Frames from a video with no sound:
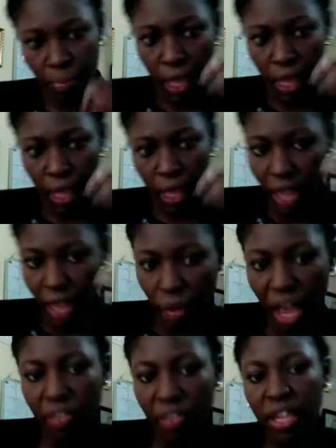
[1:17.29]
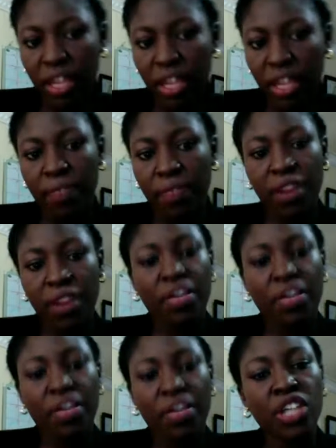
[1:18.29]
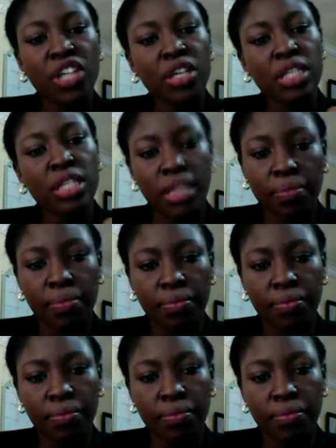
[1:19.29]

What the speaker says: Then we have the verification team,